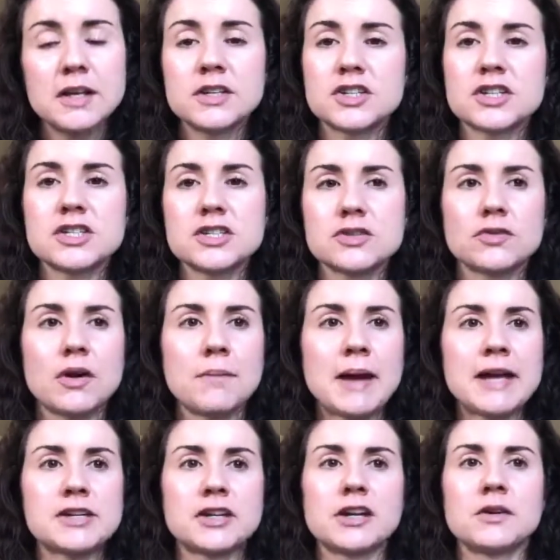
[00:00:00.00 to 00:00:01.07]
Just as a
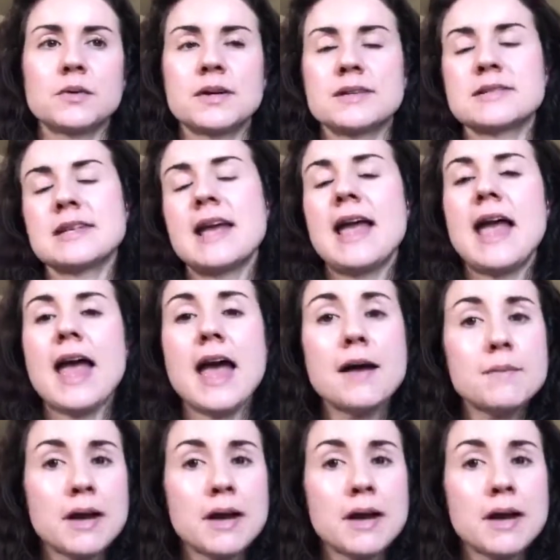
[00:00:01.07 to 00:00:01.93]
reminder, it was Am